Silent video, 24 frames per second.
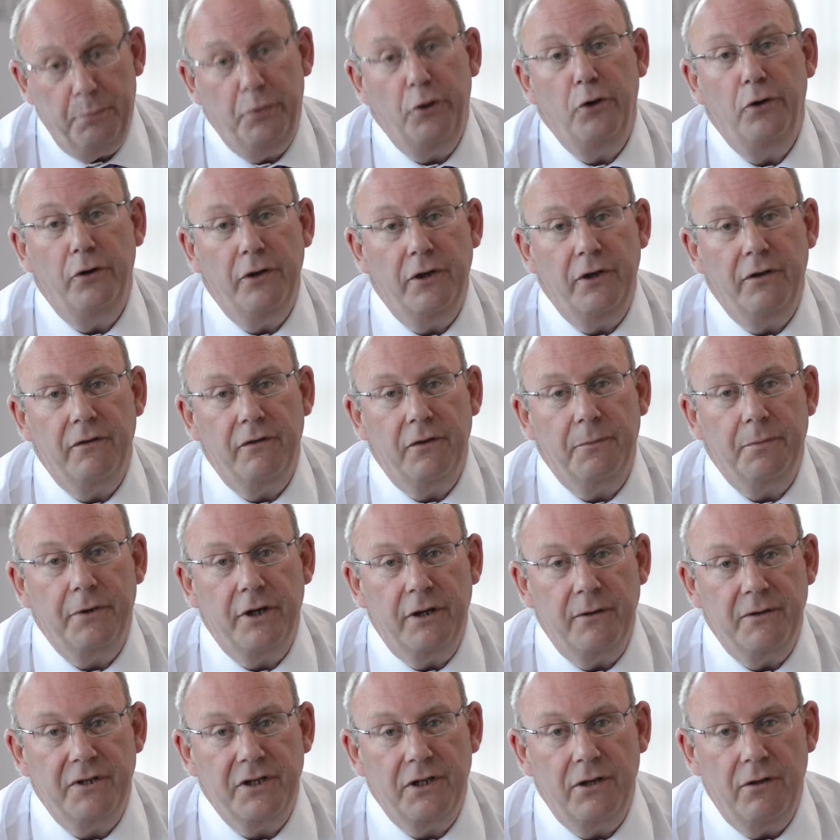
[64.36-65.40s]
point of the
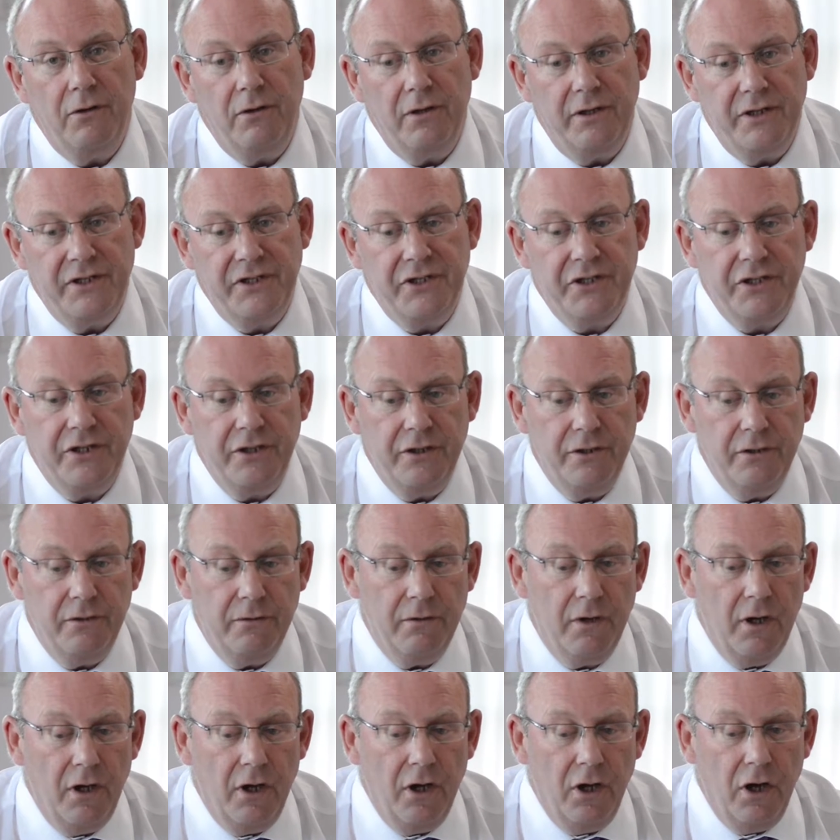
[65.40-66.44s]
protocol is to
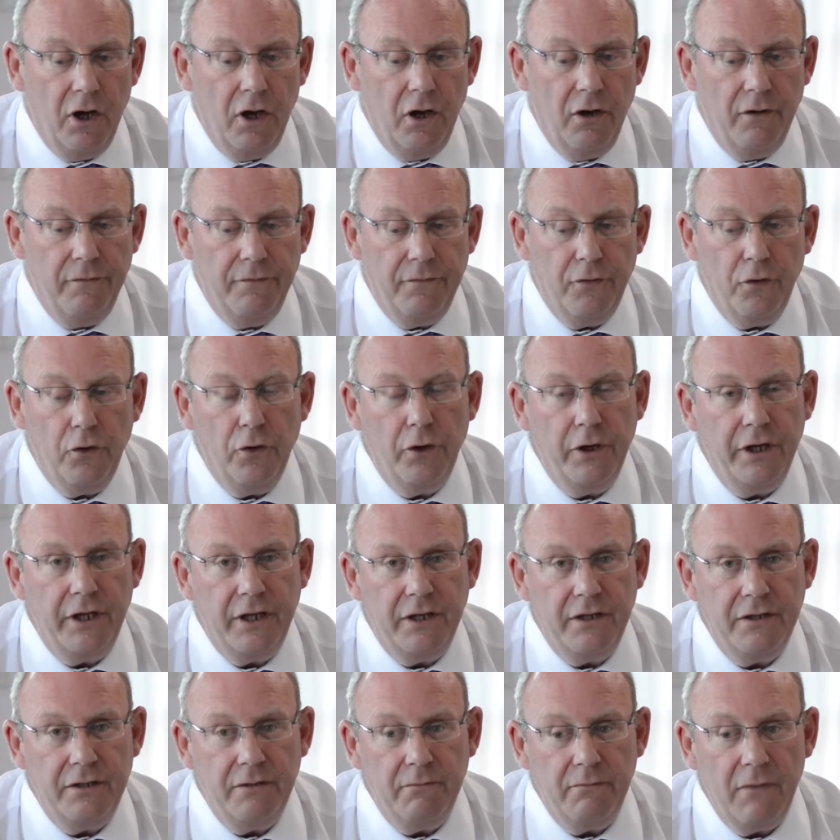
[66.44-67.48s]

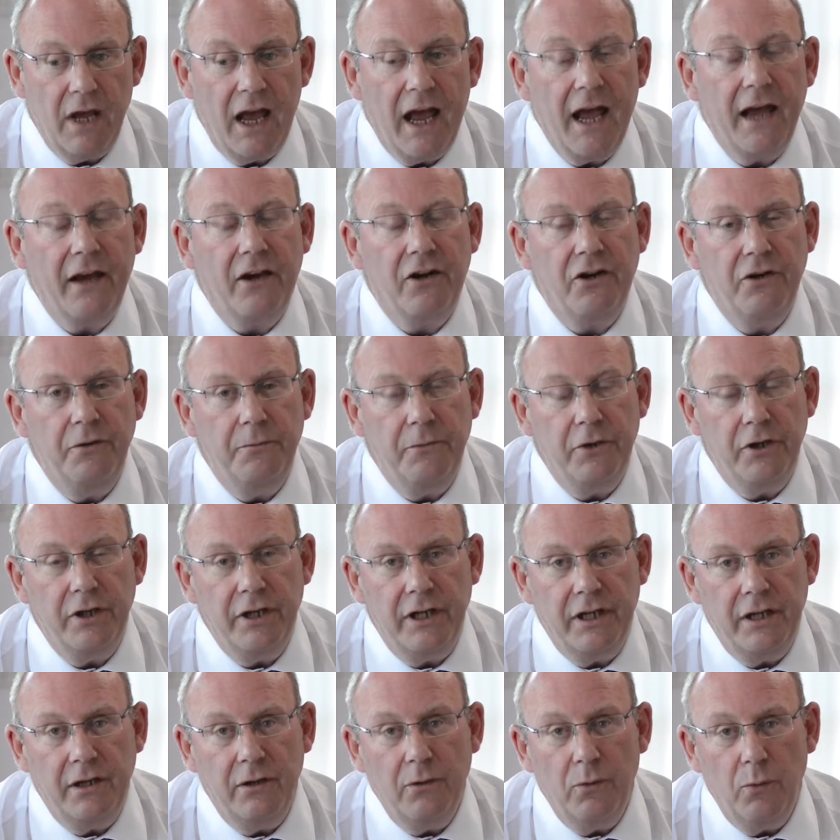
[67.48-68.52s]
avoid
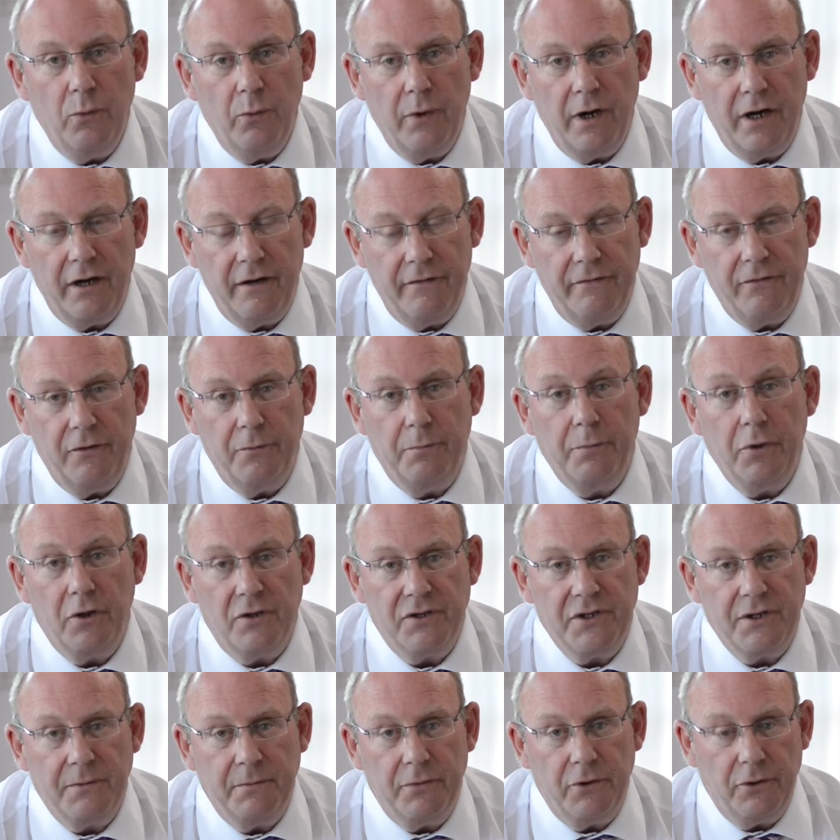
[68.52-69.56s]
acrimony wherever
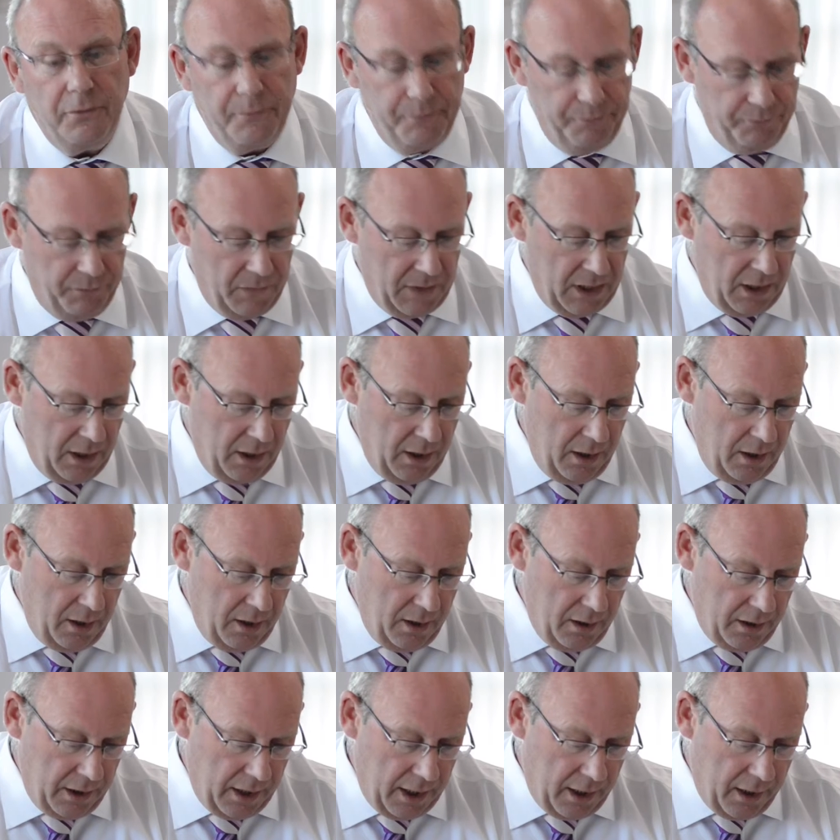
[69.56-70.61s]
possible.
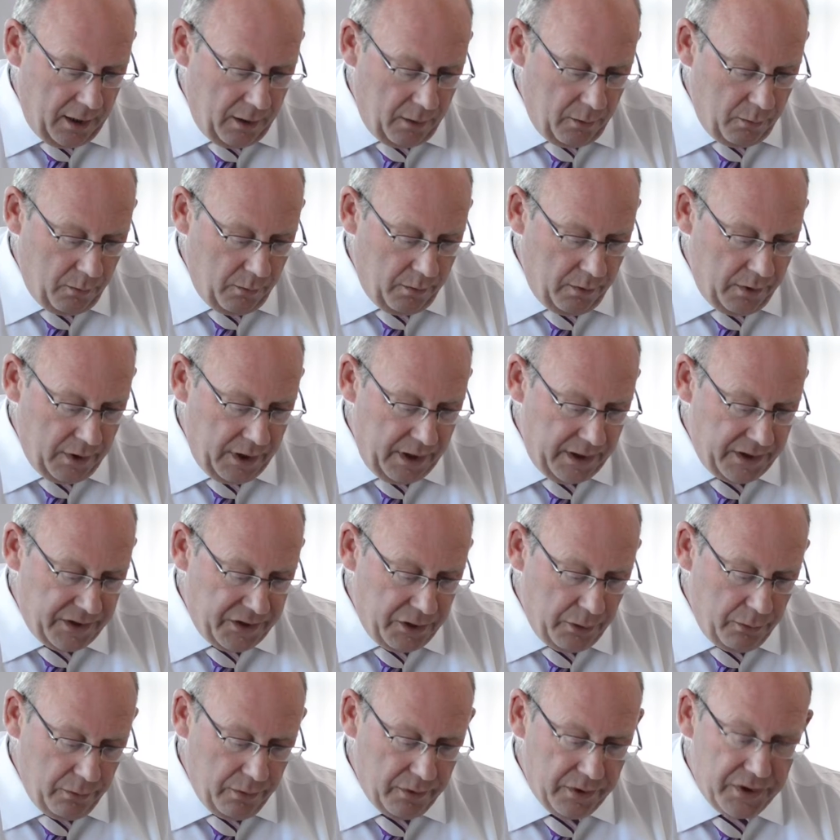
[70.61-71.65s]
Now, it
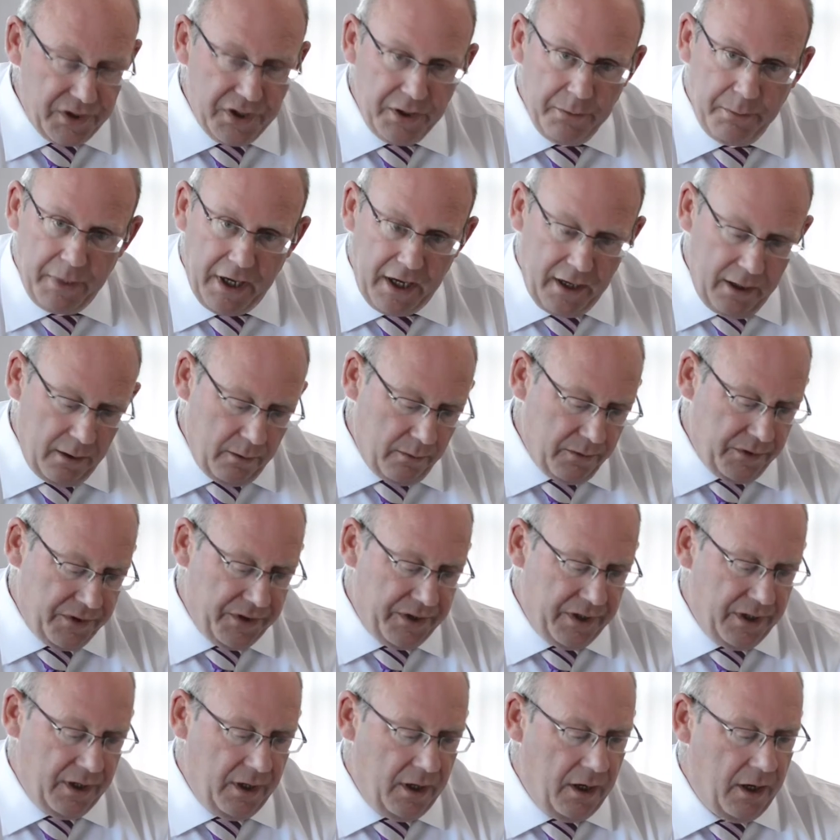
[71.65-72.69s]
talks about
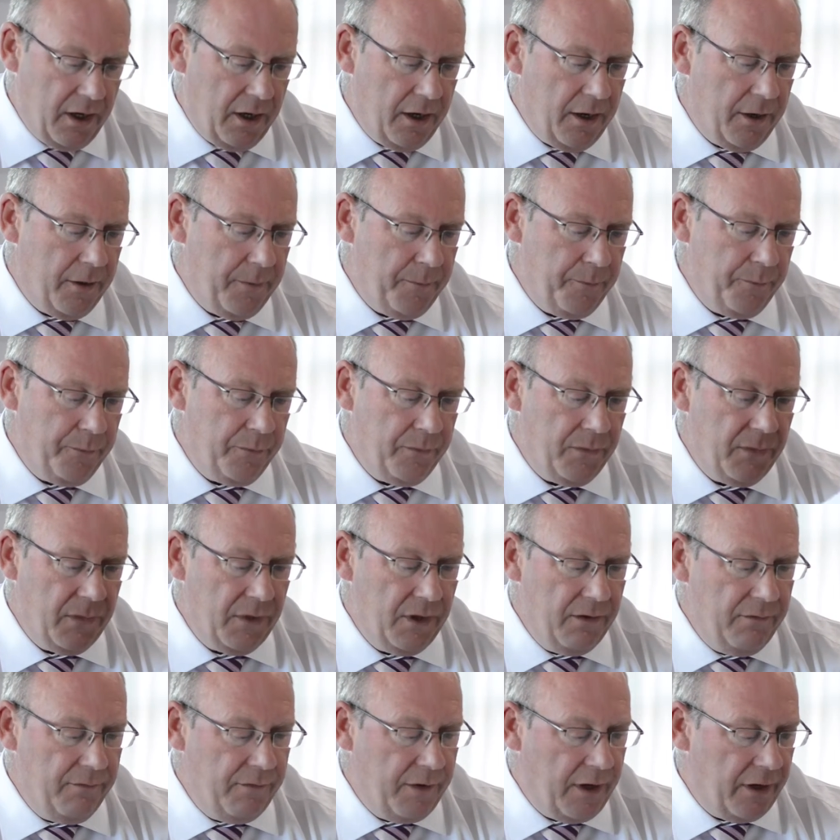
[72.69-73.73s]

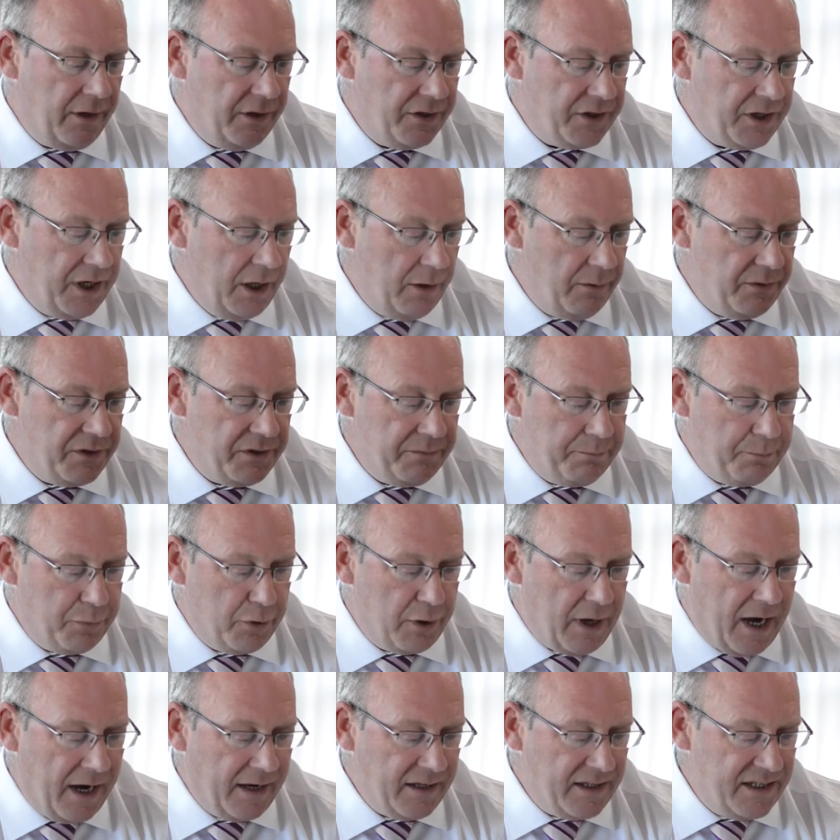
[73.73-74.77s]
various codes of
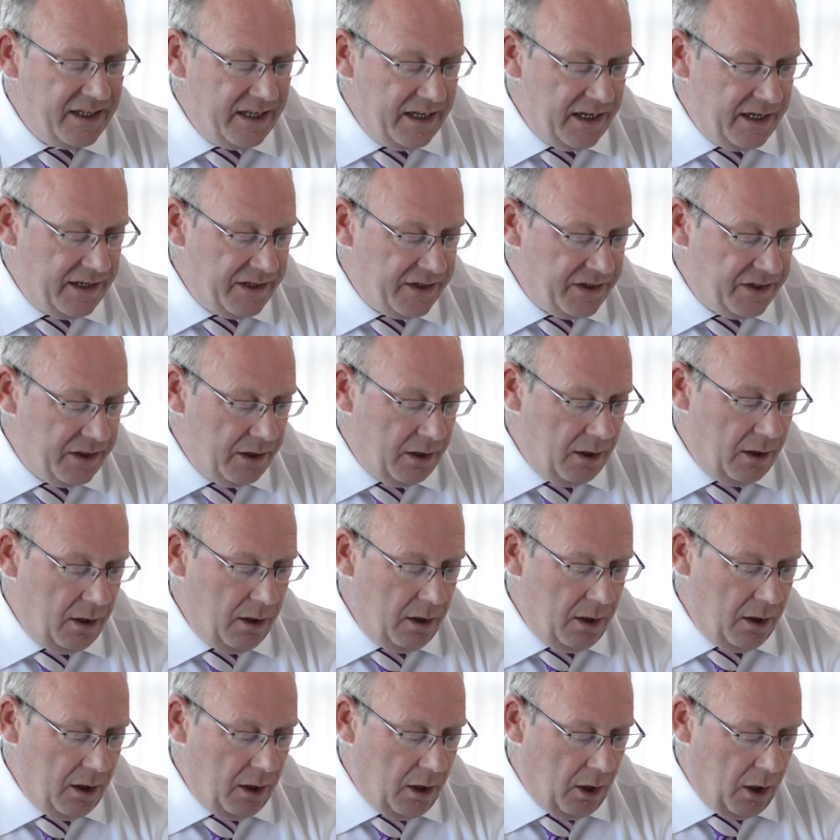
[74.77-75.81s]
practice,
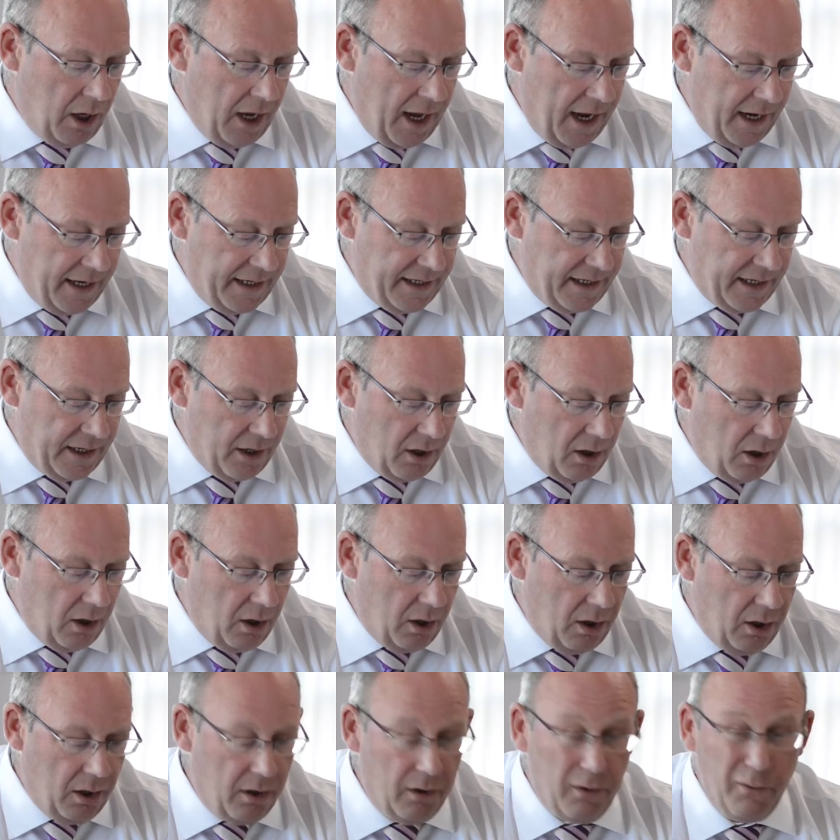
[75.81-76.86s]

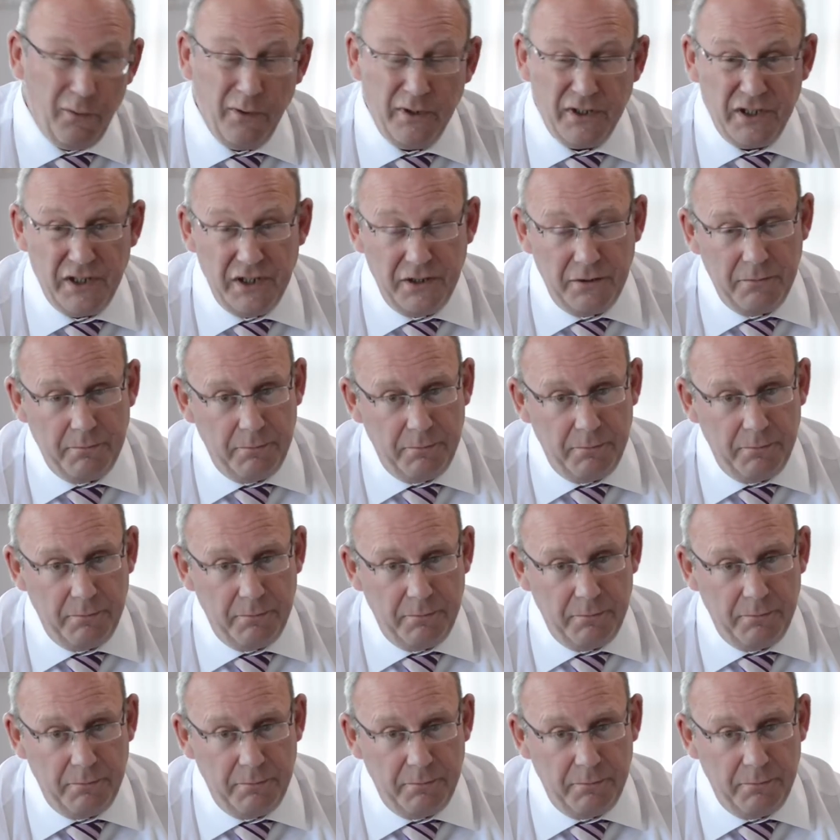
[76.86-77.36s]
ADR, which is